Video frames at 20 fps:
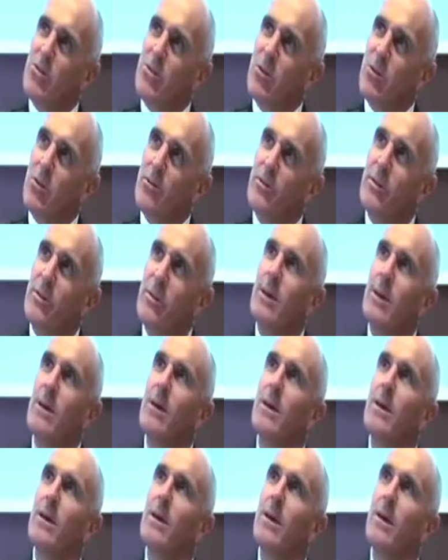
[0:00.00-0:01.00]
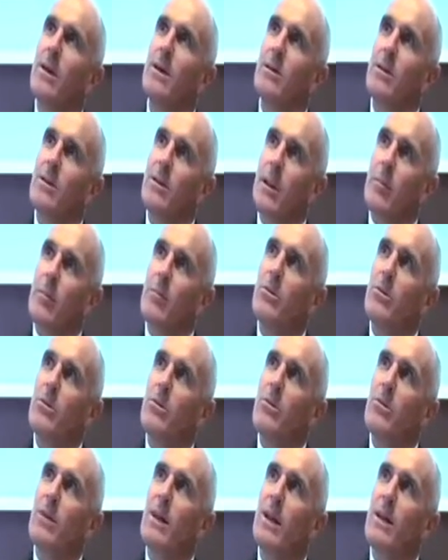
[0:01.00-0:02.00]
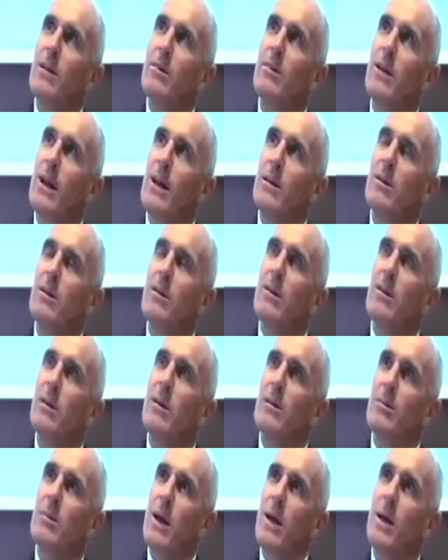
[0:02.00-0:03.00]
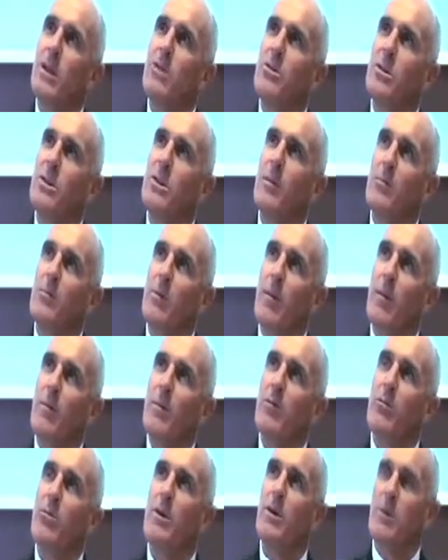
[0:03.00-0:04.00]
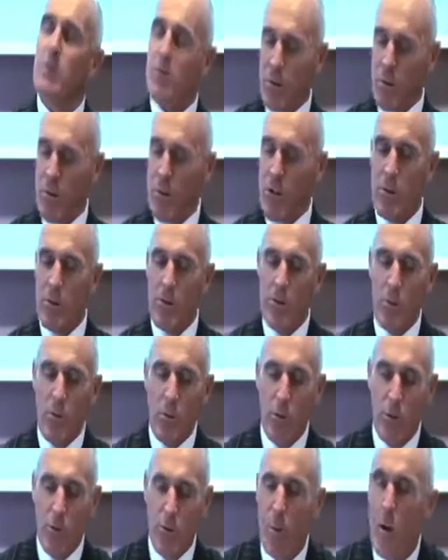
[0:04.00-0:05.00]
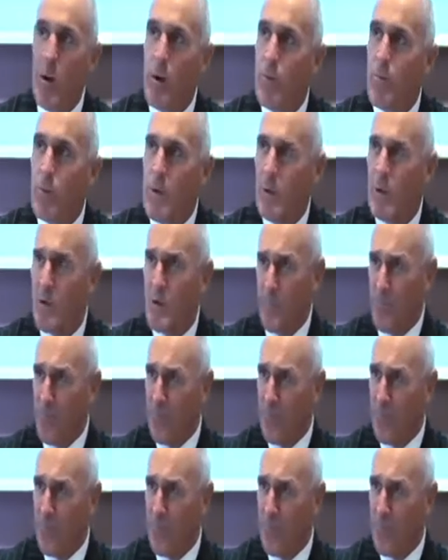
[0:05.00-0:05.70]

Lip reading: duty and stamp duty land tax. It takes me ages sometimes talking to some of the girls and boys in my office